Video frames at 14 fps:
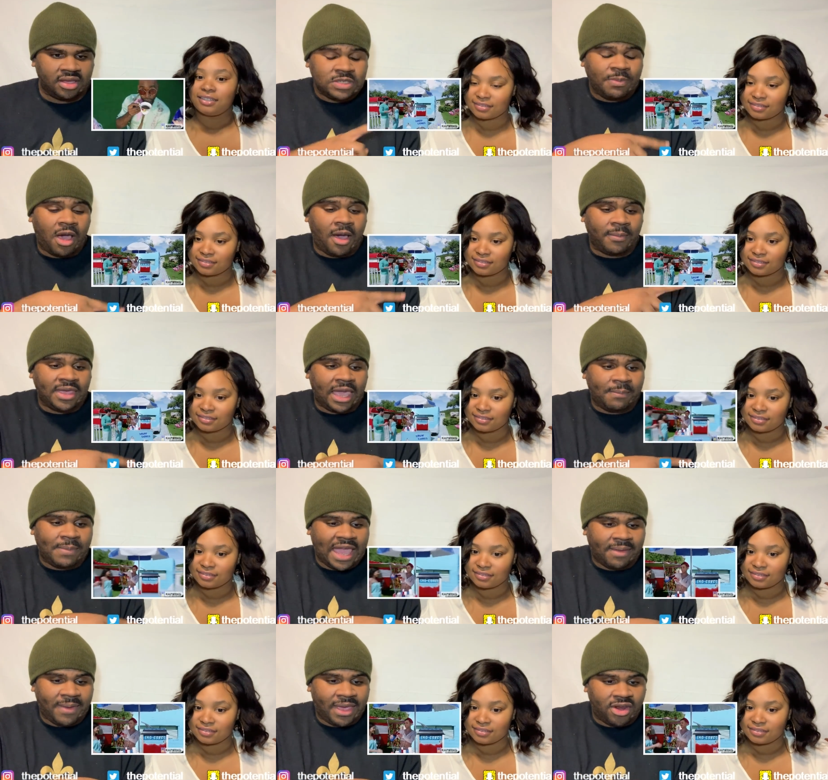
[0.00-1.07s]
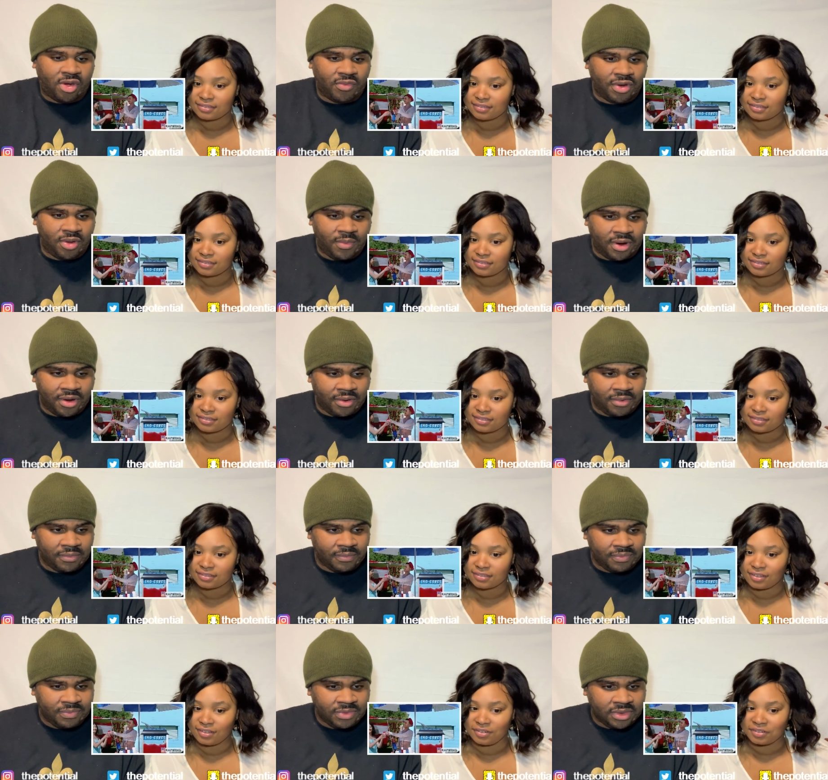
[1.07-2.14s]
Speaker 1: It's um, gay black man on Real World.
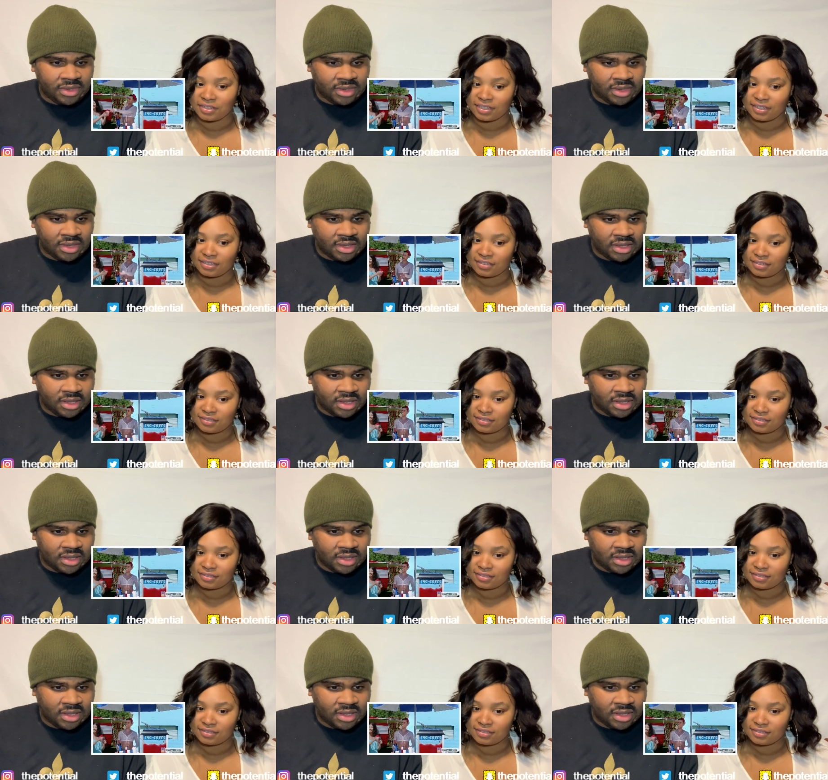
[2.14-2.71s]
Okay.